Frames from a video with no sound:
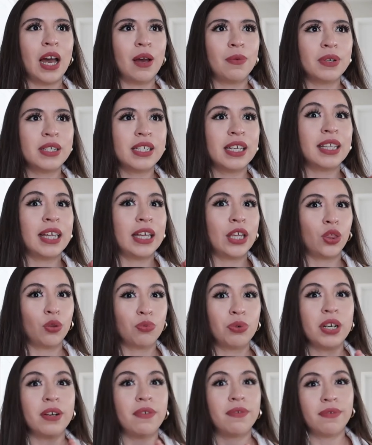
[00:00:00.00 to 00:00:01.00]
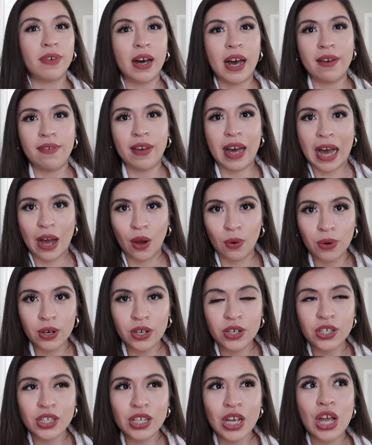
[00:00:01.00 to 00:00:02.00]
I would say, like 3 to 5
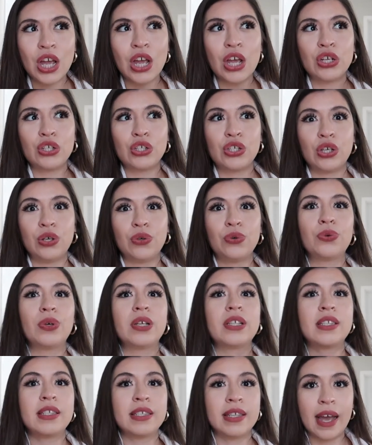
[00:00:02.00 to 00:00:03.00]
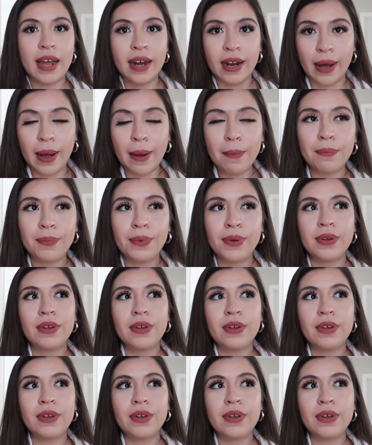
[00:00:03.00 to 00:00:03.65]
hours to set up